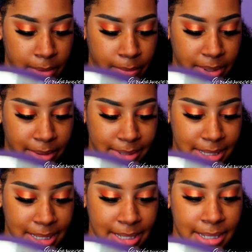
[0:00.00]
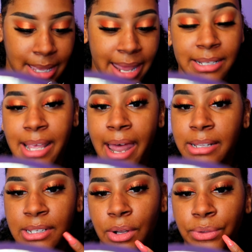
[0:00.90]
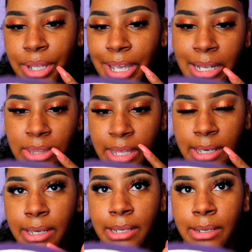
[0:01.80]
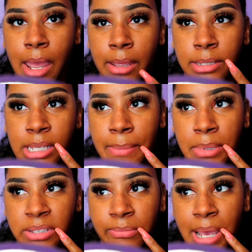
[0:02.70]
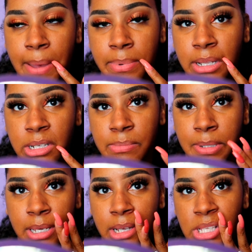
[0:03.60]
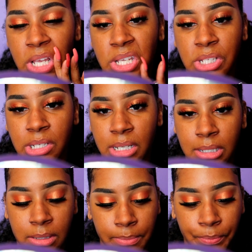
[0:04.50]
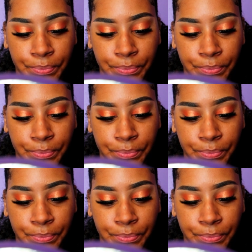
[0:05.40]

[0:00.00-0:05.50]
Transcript: We're gonna see. I just honestly don't think anything can stop this from happening, just because like it's just